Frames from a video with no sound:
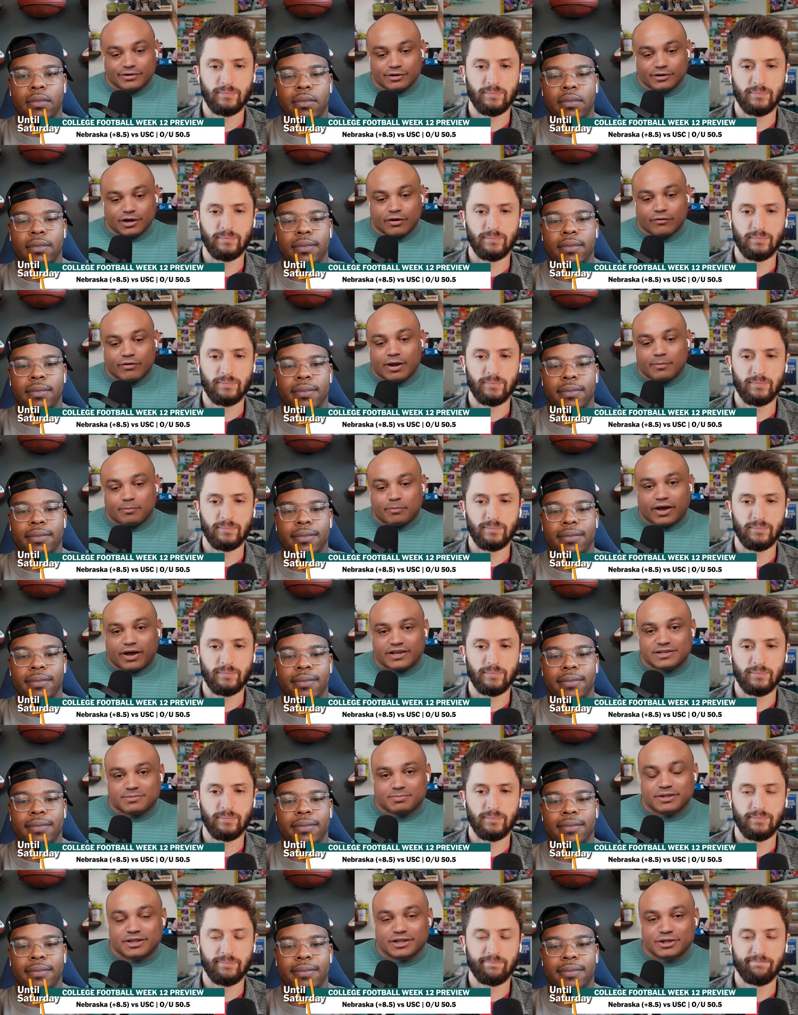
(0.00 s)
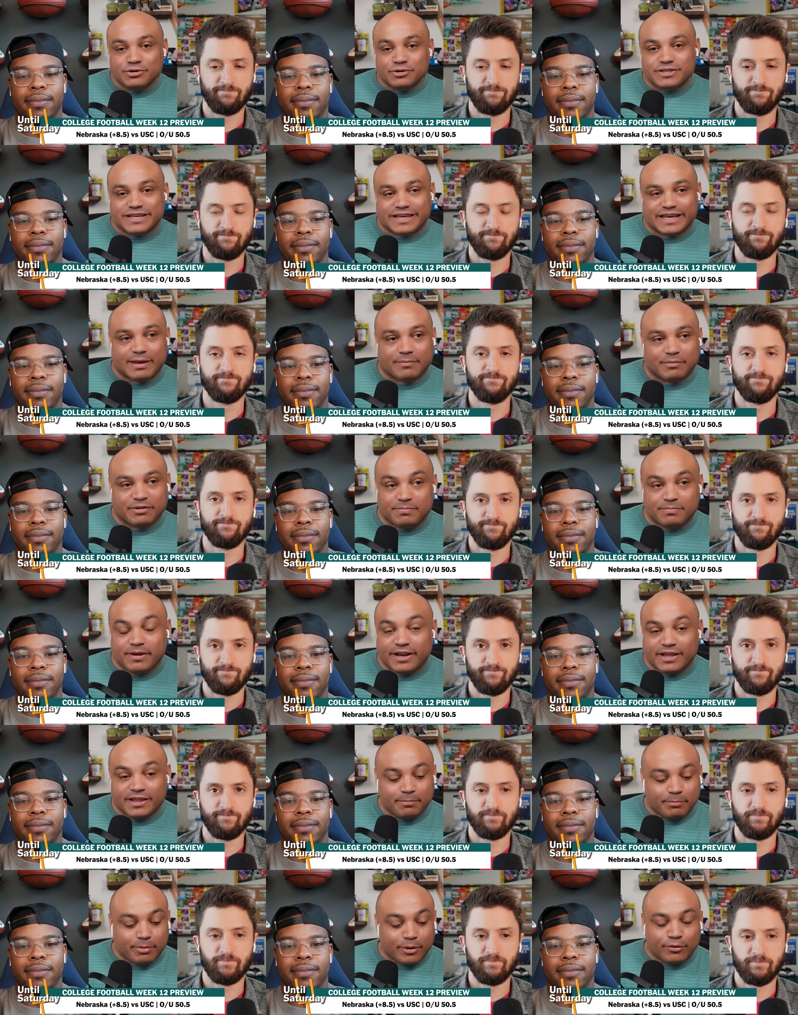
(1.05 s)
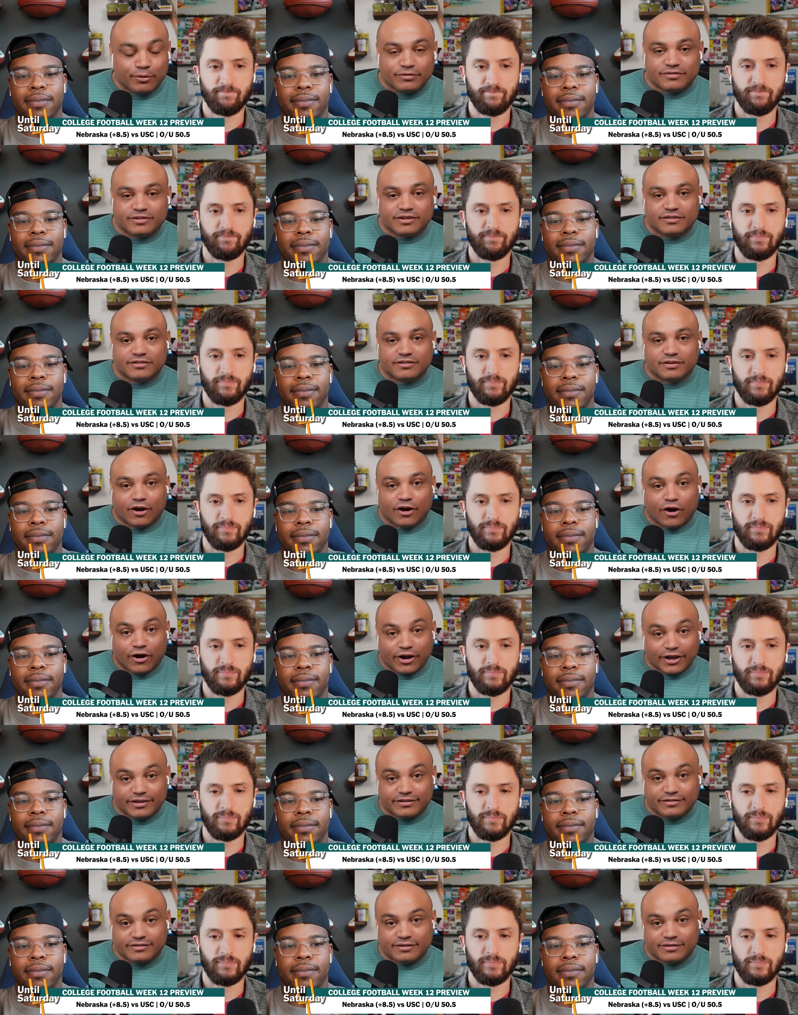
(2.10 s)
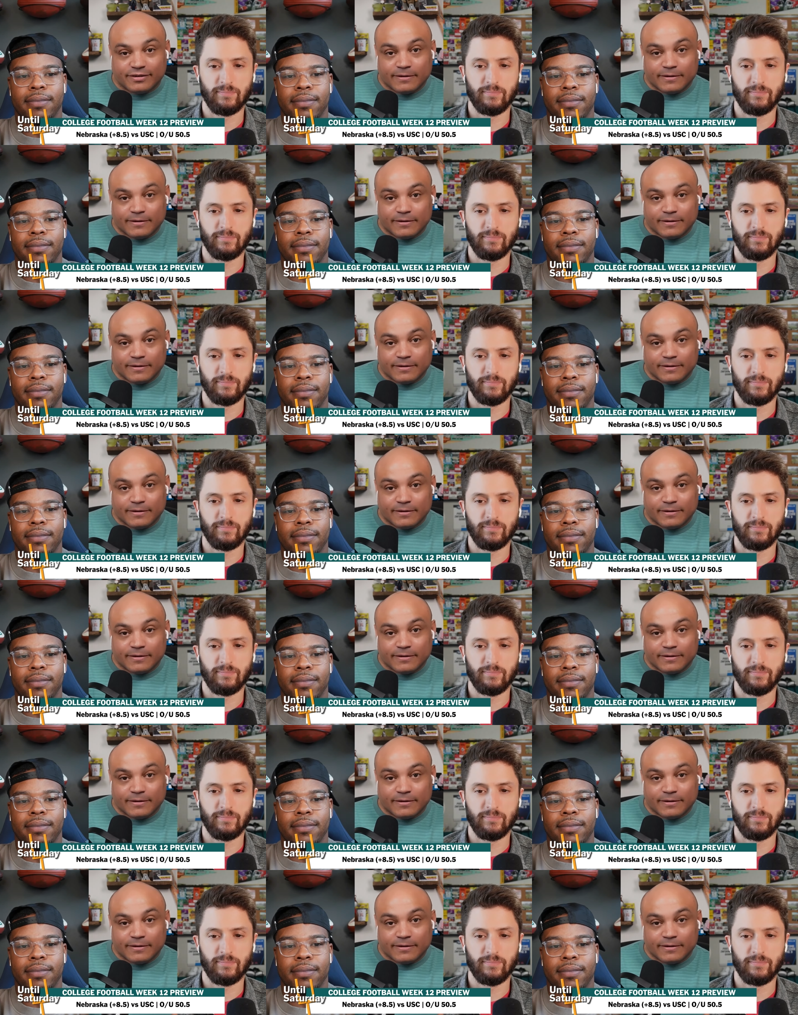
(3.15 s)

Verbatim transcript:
Speaker 1: around possibly losing him. He's been in the boat since August.